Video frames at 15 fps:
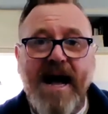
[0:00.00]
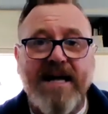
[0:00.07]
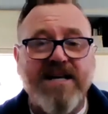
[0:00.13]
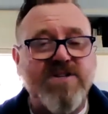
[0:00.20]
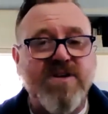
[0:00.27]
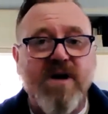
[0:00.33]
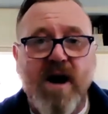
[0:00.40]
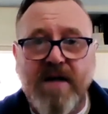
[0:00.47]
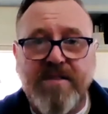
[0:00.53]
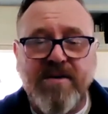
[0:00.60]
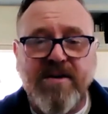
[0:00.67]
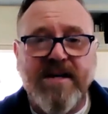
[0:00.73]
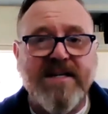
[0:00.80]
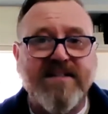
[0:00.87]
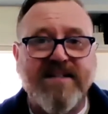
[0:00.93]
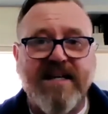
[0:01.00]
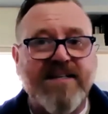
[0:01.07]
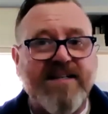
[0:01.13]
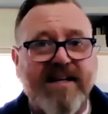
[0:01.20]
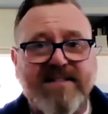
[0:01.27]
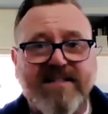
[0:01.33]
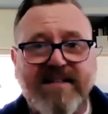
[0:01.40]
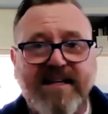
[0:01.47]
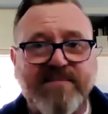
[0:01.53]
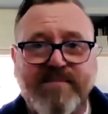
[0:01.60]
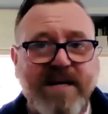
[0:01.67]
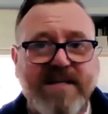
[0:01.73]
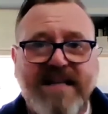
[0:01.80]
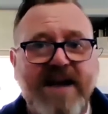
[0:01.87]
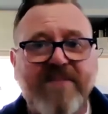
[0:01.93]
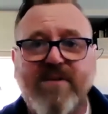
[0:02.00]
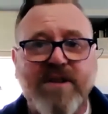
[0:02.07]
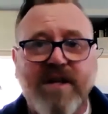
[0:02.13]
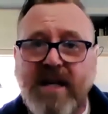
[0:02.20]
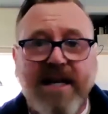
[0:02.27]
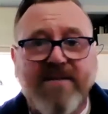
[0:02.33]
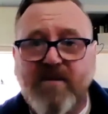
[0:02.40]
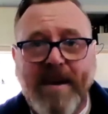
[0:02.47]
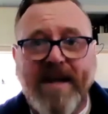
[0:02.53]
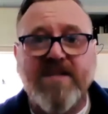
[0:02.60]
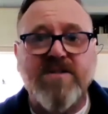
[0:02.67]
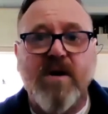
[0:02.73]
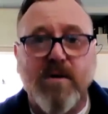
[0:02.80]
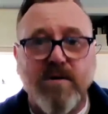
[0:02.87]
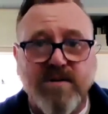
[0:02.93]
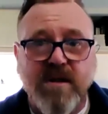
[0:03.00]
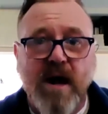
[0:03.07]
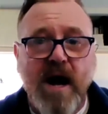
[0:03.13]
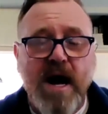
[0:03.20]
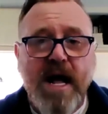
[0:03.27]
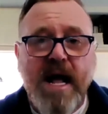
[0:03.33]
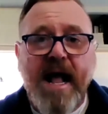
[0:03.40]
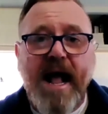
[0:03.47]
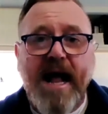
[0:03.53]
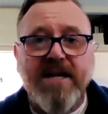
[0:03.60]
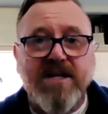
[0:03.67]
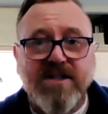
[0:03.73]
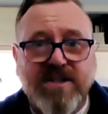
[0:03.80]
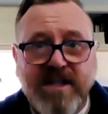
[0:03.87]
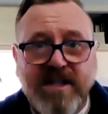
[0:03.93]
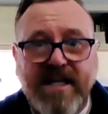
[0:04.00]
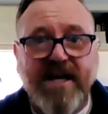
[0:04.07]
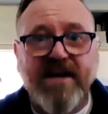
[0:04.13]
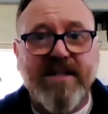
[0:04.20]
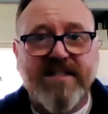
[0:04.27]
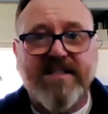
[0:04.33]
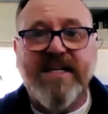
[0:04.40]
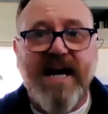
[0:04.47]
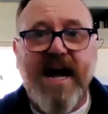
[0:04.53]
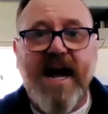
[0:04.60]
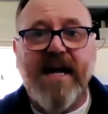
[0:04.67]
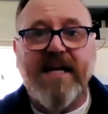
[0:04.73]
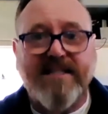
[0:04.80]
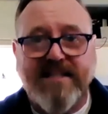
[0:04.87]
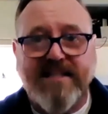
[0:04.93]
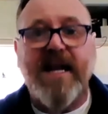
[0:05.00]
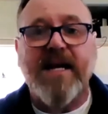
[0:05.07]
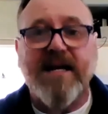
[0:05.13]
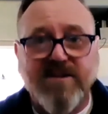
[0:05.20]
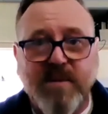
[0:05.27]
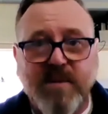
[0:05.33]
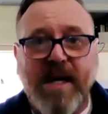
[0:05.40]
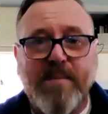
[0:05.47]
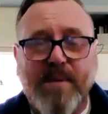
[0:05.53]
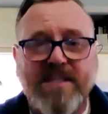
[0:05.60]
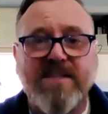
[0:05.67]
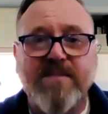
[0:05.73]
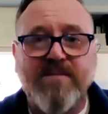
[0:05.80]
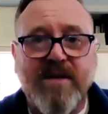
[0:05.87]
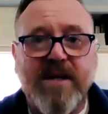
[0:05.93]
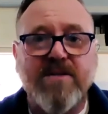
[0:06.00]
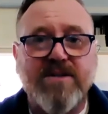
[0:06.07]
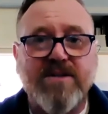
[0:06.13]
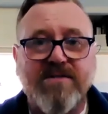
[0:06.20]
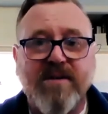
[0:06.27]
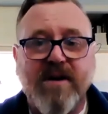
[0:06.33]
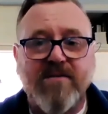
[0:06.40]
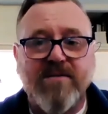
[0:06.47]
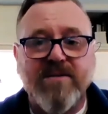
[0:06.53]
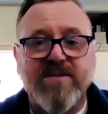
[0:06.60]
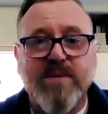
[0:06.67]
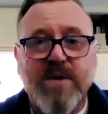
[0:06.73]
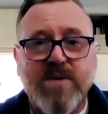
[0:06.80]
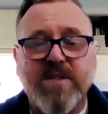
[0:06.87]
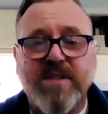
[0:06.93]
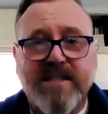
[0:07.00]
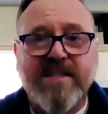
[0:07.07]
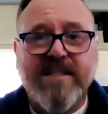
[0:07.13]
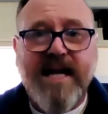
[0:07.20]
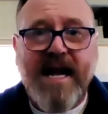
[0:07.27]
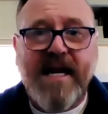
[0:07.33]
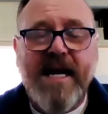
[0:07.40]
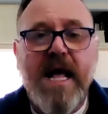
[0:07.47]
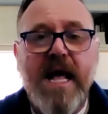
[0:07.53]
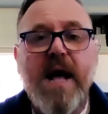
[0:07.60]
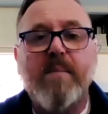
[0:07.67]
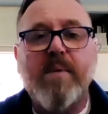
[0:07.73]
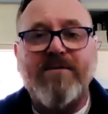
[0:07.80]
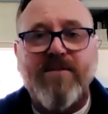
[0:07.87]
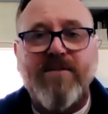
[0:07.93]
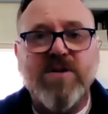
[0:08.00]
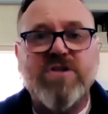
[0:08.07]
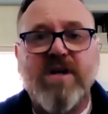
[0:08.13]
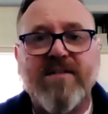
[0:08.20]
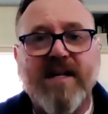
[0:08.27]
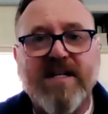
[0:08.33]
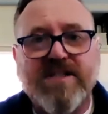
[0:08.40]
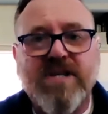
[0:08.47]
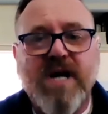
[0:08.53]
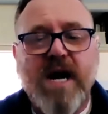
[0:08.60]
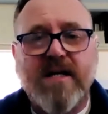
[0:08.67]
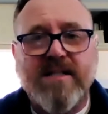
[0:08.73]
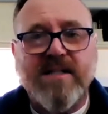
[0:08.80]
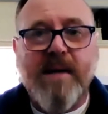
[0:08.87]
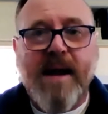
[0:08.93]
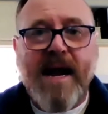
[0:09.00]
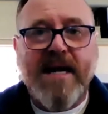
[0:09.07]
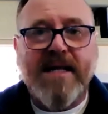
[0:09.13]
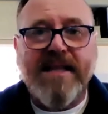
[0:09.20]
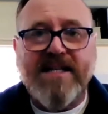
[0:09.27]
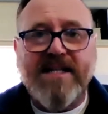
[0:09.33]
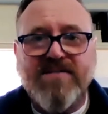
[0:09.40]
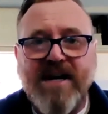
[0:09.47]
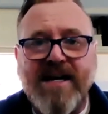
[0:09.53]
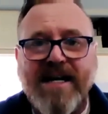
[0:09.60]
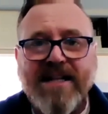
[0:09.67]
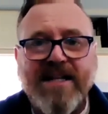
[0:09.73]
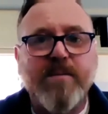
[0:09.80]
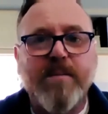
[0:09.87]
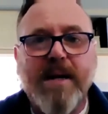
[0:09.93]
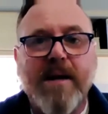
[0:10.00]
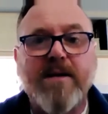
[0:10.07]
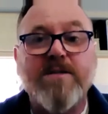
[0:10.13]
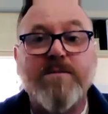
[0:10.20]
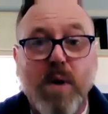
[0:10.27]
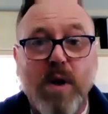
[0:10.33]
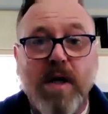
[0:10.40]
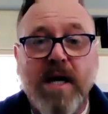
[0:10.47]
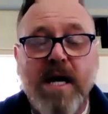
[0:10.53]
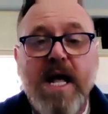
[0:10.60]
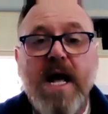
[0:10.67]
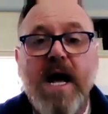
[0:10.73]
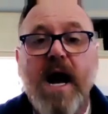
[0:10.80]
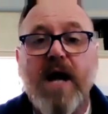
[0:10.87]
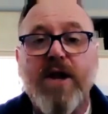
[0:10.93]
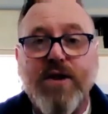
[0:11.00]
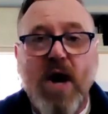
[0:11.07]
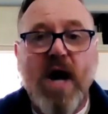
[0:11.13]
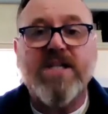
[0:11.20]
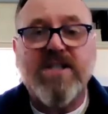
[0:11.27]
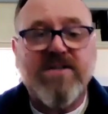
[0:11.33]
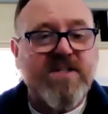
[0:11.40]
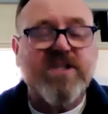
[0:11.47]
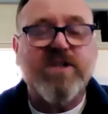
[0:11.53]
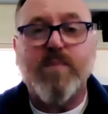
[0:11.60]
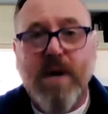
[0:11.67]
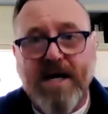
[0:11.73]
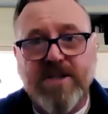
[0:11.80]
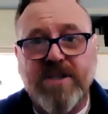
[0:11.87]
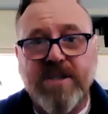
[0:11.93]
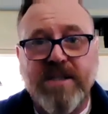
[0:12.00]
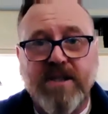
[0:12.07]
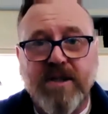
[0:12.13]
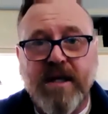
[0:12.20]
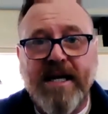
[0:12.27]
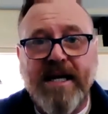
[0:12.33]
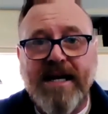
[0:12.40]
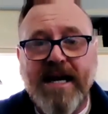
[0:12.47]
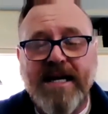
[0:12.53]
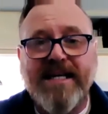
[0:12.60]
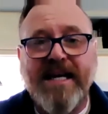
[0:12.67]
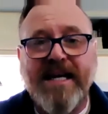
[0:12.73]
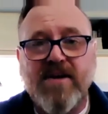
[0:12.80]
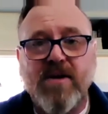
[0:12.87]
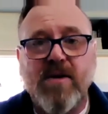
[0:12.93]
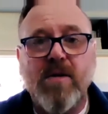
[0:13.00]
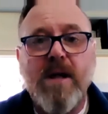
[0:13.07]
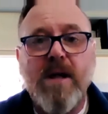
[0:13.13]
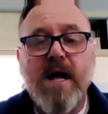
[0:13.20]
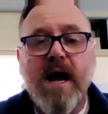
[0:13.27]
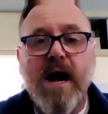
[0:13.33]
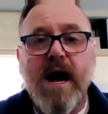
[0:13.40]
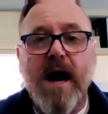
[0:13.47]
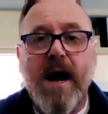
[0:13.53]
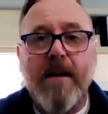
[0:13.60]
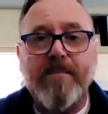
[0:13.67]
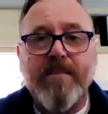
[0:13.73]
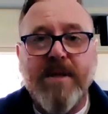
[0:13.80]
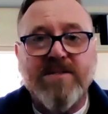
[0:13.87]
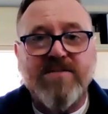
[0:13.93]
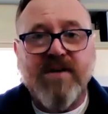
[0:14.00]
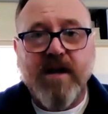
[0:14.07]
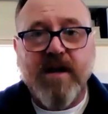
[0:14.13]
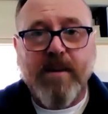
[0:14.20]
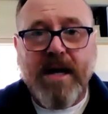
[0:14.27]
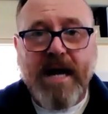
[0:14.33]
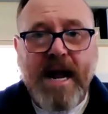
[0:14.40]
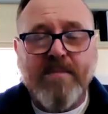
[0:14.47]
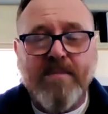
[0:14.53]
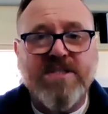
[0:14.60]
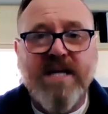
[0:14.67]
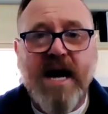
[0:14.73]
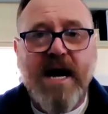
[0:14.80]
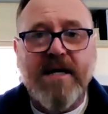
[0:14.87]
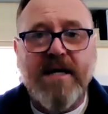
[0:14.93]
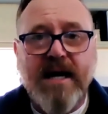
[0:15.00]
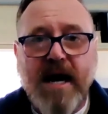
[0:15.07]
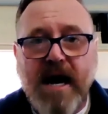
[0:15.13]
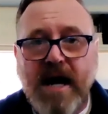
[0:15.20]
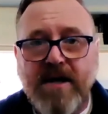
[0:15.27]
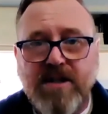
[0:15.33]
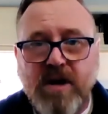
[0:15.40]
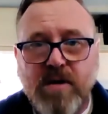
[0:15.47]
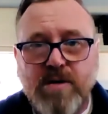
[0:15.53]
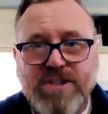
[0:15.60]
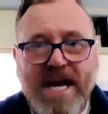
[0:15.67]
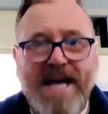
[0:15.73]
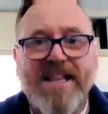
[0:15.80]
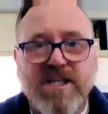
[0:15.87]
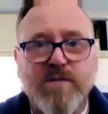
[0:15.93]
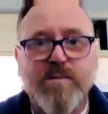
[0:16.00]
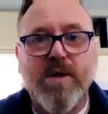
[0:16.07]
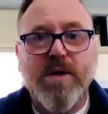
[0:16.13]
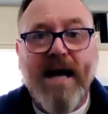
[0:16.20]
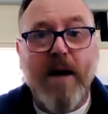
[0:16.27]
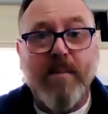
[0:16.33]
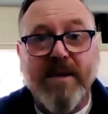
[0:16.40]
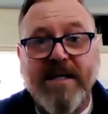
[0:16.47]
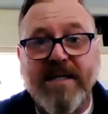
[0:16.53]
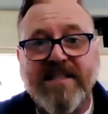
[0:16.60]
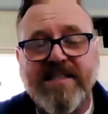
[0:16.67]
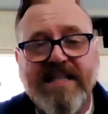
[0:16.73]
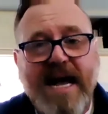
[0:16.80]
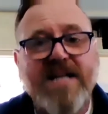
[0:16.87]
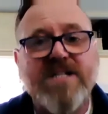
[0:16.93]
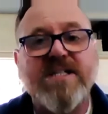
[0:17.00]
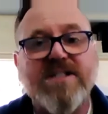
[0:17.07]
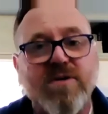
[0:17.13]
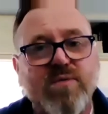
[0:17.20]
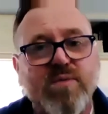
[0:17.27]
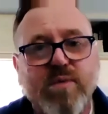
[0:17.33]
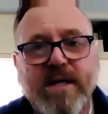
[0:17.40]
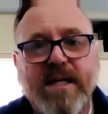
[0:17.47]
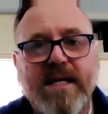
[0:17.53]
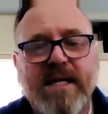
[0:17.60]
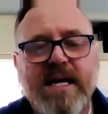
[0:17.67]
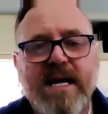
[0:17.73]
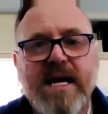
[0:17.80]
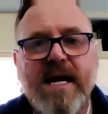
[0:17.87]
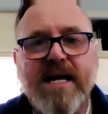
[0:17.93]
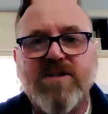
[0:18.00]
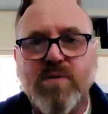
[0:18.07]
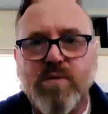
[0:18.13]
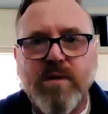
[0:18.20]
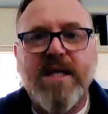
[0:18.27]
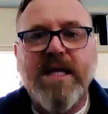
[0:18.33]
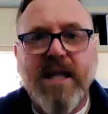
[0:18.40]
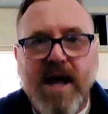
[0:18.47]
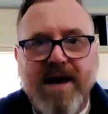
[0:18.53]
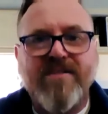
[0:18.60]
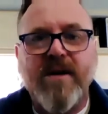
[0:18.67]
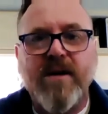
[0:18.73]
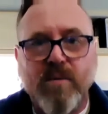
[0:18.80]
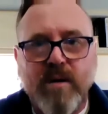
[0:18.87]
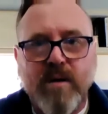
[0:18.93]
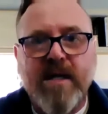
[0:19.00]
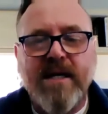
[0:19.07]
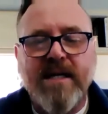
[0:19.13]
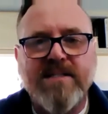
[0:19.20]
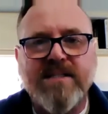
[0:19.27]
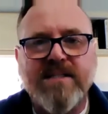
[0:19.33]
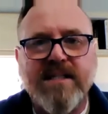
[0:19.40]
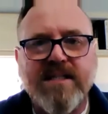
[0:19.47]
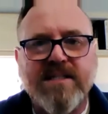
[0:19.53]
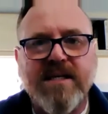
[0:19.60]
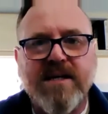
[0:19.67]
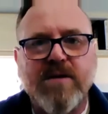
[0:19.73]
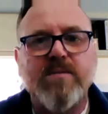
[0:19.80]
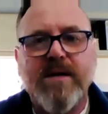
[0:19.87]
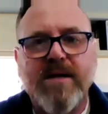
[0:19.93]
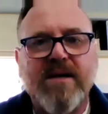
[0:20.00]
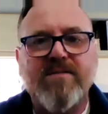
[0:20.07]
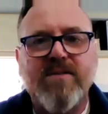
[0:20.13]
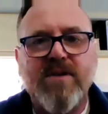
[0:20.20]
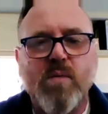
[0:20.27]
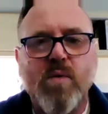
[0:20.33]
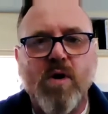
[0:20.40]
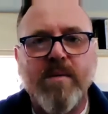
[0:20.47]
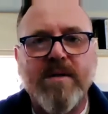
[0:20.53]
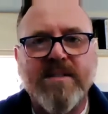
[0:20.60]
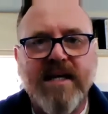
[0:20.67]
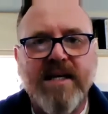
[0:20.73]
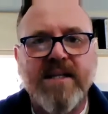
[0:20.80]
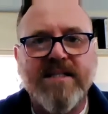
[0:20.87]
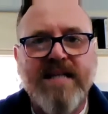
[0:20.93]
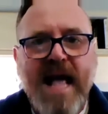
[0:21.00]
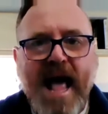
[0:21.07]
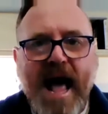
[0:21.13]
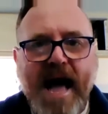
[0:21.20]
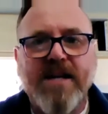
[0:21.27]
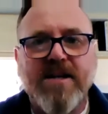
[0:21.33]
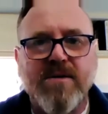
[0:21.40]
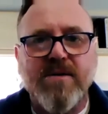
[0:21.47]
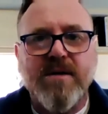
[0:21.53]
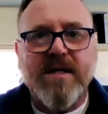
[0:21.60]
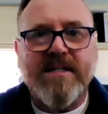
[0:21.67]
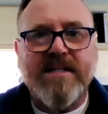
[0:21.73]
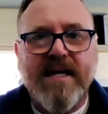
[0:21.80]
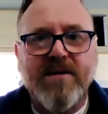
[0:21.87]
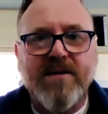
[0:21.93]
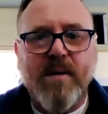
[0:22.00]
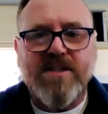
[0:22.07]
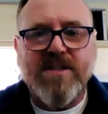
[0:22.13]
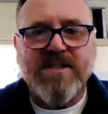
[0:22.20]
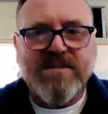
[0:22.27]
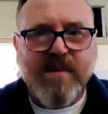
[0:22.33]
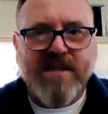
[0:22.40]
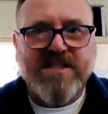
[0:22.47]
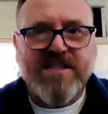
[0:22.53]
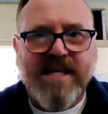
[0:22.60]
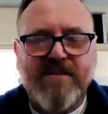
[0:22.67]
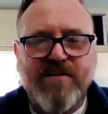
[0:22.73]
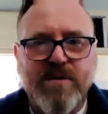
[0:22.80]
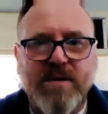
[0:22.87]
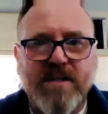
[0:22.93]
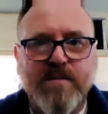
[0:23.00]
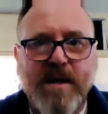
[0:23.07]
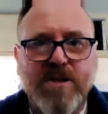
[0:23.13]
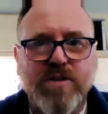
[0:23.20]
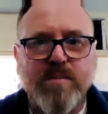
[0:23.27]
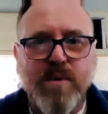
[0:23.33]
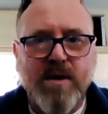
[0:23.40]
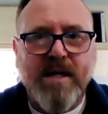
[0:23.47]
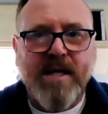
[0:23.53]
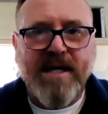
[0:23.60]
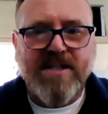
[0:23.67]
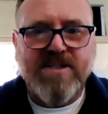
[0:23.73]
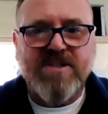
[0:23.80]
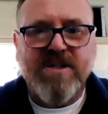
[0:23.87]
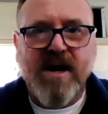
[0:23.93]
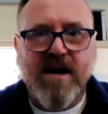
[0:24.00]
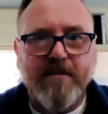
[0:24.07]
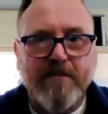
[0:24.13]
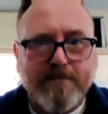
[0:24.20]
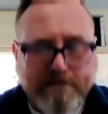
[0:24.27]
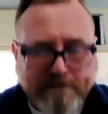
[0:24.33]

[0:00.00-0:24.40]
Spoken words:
He's an author. He does everything. He even makes coleslaw. And you should hear this guy sing, because we're going to play some videos of his music today. But first off, let's talk to the man and let's find out a little bit about his book, Thoughts of Expression. You can get it on Kindle. It's available on Amazon. Check this book out, because it's a really loving read. It'll give you the warm and tinglies. How you doing today, Daniel? Why don't you say a few things about your book and get us started?